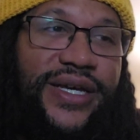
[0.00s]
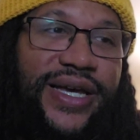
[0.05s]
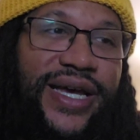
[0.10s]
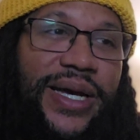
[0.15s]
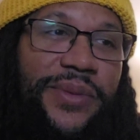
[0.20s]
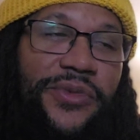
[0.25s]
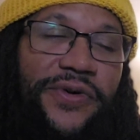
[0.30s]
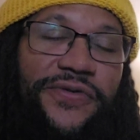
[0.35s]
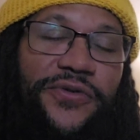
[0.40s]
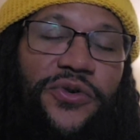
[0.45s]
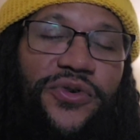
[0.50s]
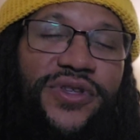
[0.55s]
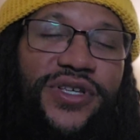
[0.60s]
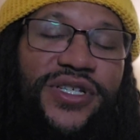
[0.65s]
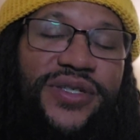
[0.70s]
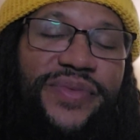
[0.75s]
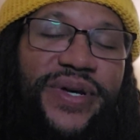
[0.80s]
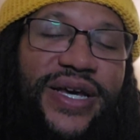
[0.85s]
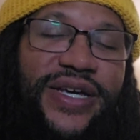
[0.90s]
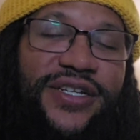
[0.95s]
And before
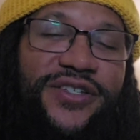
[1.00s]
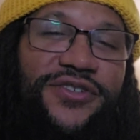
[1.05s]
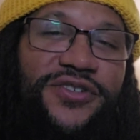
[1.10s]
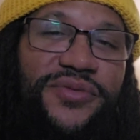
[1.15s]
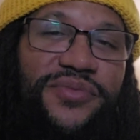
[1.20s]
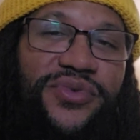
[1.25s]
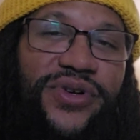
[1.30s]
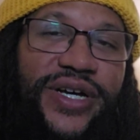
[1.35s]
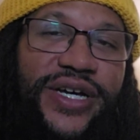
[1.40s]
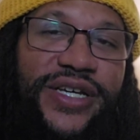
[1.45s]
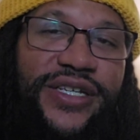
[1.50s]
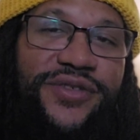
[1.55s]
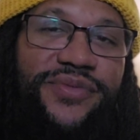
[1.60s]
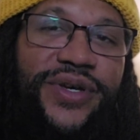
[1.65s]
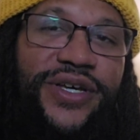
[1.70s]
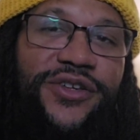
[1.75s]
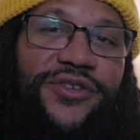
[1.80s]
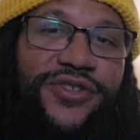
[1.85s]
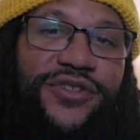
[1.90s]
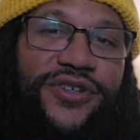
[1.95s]
this match took place,
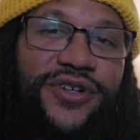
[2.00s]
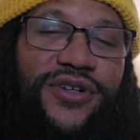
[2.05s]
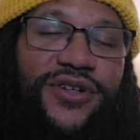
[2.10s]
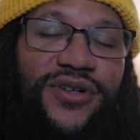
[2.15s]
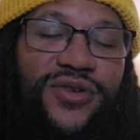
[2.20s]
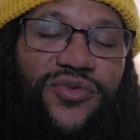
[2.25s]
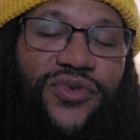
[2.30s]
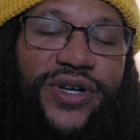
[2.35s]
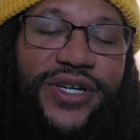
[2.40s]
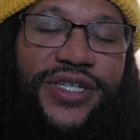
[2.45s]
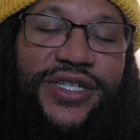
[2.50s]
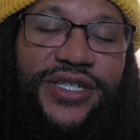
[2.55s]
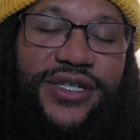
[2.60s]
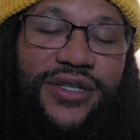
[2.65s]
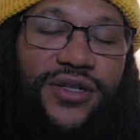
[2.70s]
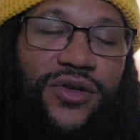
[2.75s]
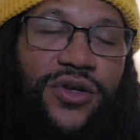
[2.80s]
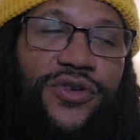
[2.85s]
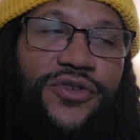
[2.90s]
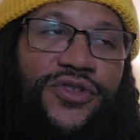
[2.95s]
man, you saw Will
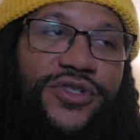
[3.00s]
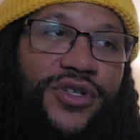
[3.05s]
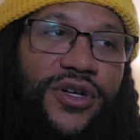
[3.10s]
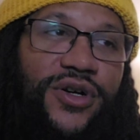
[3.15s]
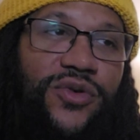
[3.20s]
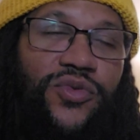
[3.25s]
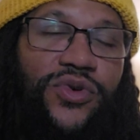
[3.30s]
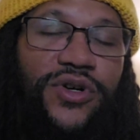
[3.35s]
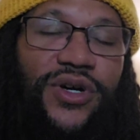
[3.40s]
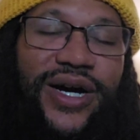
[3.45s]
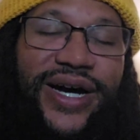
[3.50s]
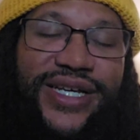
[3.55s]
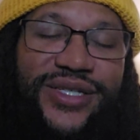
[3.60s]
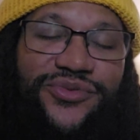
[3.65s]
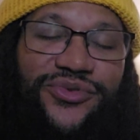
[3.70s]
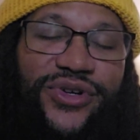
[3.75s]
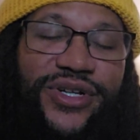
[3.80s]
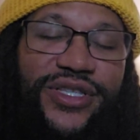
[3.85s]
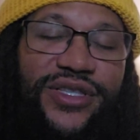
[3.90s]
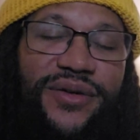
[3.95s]

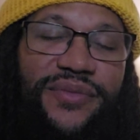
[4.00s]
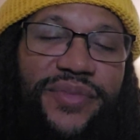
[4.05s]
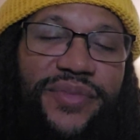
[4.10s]
Ospreay in the